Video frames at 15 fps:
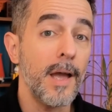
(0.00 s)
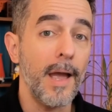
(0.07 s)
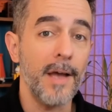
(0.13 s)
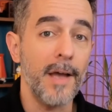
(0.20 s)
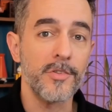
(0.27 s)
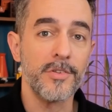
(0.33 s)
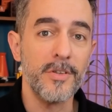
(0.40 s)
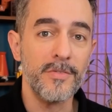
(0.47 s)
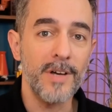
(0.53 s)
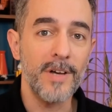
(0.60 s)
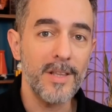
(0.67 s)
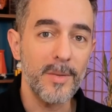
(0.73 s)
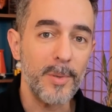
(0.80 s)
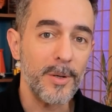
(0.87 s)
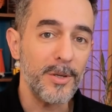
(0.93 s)
As a
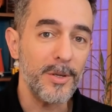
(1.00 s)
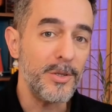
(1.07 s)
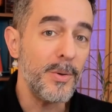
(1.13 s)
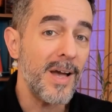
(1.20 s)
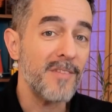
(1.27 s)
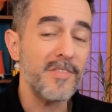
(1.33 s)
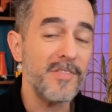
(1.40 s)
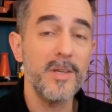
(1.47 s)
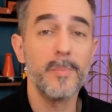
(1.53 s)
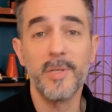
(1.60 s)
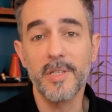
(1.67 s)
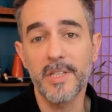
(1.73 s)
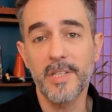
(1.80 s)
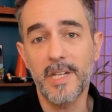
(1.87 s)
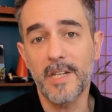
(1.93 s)
developer, you have the
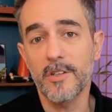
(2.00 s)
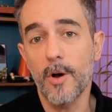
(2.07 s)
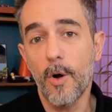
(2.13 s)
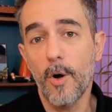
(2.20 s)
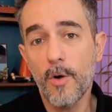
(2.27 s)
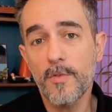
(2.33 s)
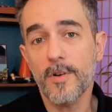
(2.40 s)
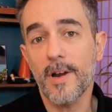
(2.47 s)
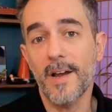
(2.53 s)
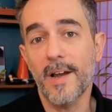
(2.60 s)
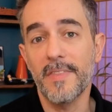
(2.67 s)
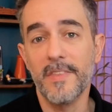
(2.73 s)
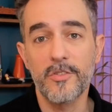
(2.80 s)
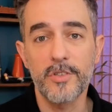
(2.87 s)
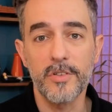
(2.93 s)
ability to
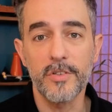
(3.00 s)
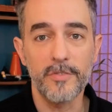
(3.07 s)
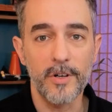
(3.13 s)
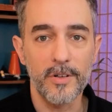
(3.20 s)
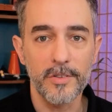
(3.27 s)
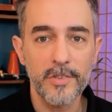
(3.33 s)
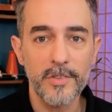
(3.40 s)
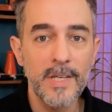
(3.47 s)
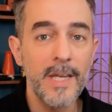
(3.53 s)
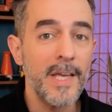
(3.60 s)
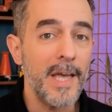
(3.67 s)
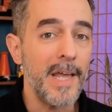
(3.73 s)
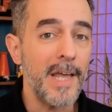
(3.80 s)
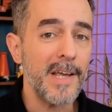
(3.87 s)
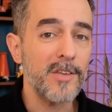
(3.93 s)
override this default
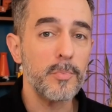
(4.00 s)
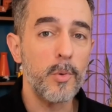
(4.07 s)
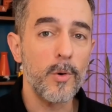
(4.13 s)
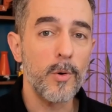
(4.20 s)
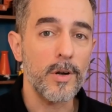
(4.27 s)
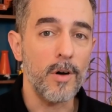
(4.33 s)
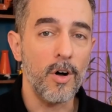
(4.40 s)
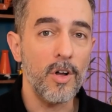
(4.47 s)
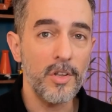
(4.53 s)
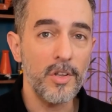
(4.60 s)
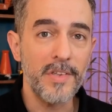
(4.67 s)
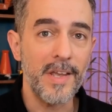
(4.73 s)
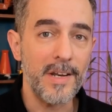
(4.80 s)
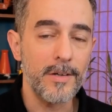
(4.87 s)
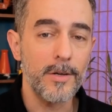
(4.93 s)
and export all
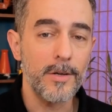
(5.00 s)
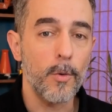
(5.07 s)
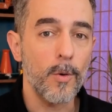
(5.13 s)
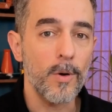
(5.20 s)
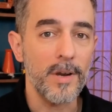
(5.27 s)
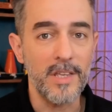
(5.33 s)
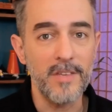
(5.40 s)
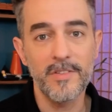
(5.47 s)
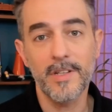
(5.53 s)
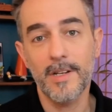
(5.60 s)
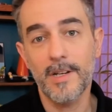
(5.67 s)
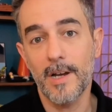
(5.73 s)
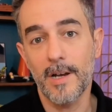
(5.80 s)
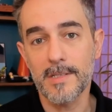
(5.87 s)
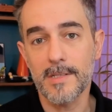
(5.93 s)
data or even a
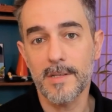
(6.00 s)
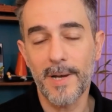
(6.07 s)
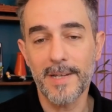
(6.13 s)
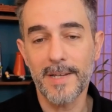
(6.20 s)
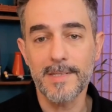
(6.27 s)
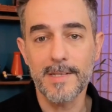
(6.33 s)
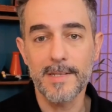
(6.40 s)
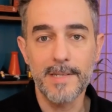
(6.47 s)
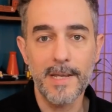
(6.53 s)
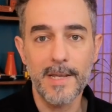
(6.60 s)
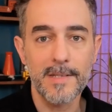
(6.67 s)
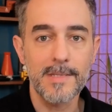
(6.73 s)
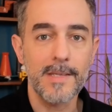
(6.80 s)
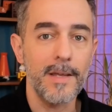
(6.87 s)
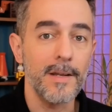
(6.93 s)
customized
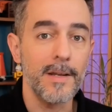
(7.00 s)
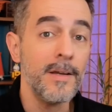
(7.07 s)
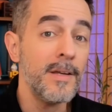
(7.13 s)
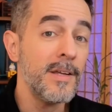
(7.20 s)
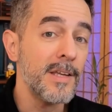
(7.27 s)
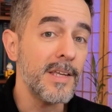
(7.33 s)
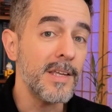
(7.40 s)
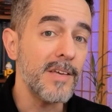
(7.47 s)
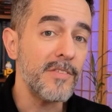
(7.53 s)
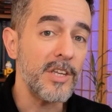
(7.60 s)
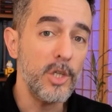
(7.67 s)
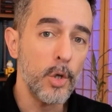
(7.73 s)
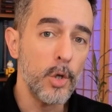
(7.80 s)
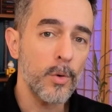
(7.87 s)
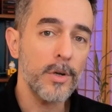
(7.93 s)
dataset,
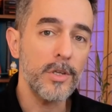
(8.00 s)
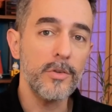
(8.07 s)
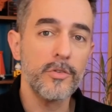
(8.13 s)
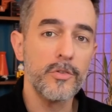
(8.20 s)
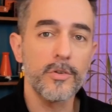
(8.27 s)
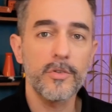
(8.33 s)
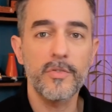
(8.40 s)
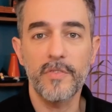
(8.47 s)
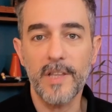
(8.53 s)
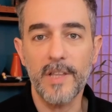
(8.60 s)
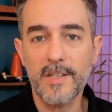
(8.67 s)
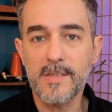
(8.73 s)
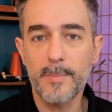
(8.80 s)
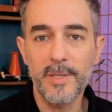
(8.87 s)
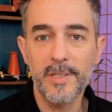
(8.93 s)
giving your users
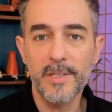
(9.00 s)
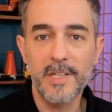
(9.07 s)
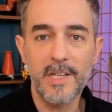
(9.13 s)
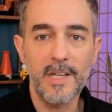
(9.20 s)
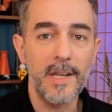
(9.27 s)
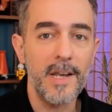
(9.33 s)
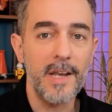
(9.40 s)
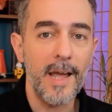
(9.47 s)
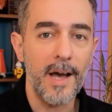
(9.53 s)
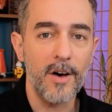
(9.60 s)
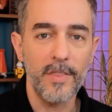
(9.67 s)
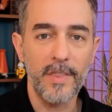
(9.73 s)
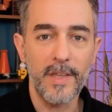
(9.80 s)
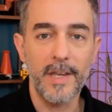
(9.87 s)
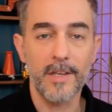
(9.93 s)
flexibility in
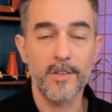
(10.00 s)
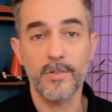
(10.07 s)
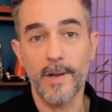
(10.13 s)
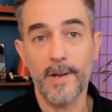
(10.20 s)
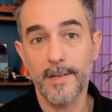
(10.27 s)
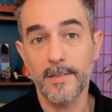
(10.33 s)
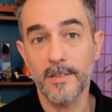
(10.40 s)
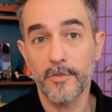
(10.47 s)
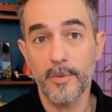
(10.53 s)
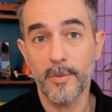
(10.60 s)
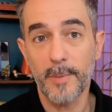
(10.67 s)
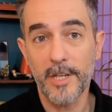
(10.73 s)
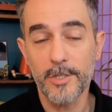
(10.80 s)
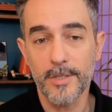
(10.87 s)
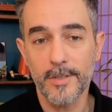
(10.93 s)
how they extract
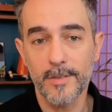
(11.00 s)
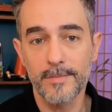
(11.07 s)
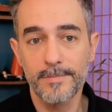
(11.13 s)
information.